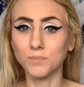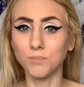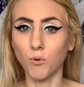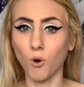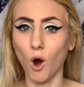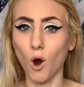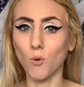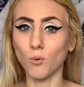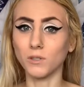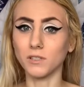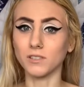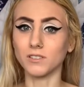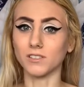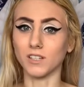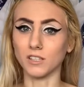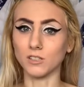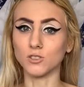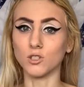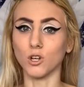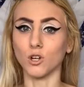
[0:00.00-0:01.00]
bra was
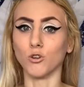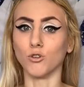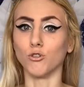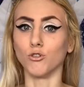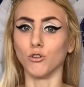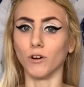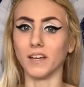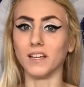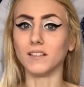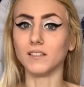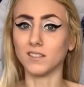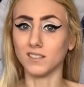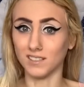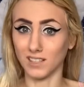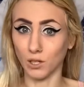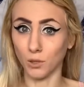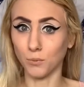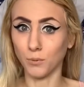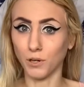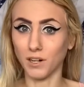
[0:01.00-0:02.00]
such a great
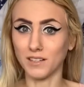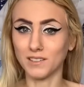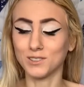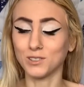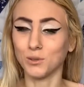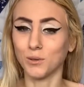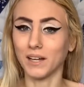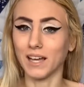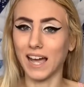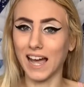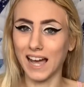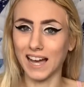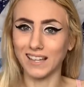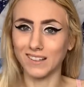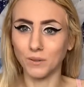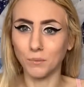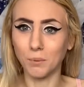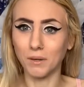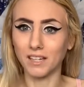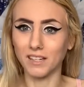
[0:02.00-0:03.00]
sale price, so I had
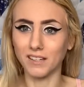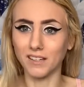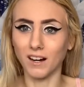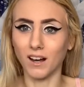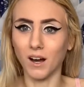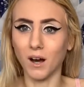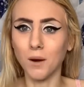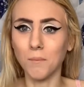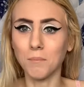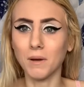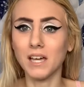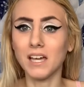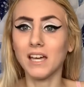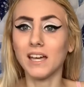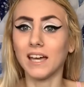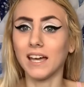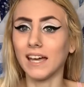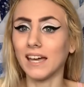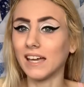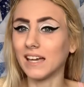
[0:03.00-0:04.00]
to pick it up.
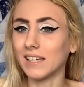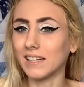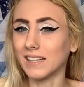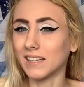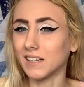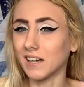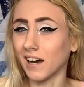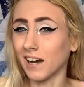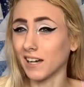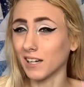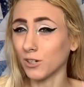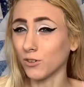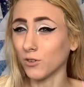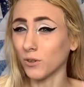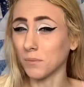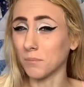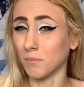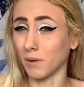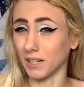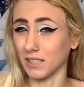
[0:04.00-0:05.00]
And it kind of
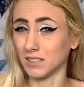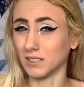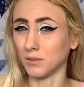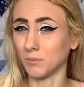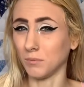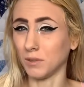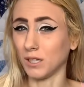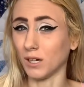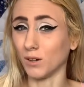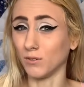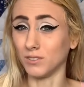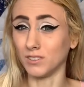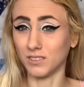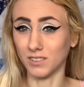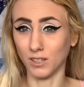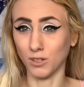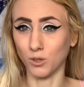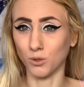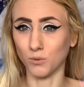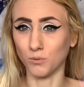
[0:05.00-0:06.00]
reminds me of
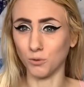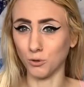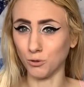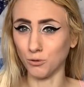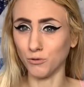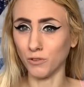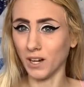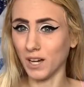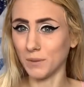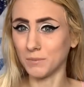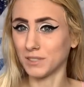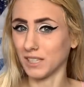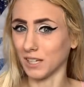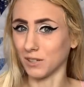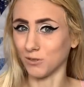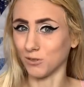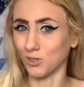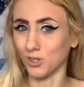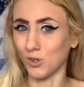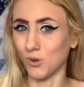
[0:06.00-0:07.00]
Sailor Moon vibes. I
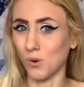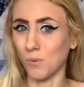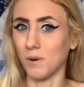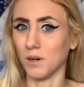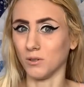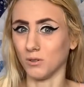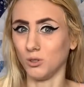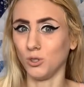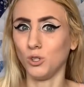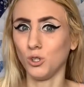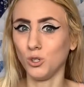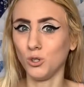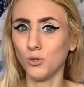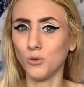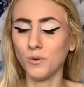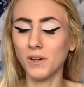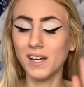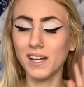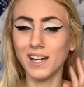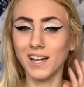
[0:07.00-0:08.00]
don't know about
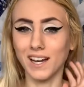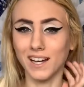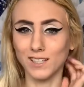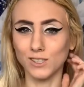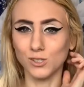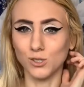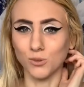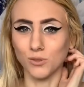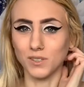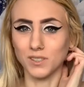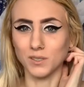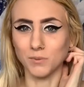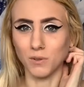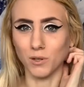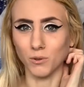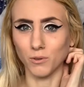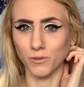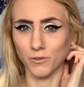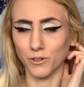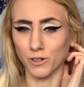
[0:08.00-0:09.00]
you. I showed it to my
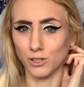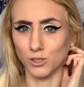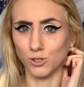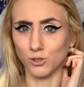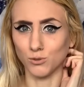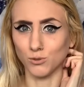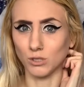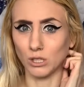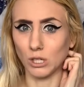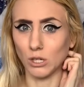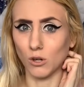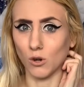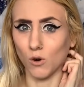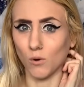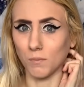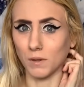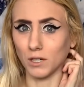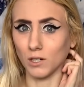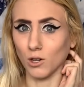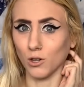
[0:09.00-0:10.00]
one friend. She was like, oh
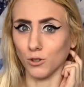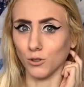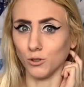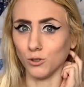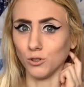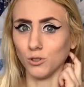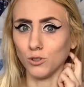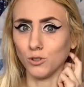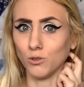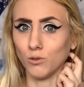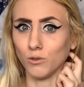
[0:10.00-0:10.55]
my God, are you going to do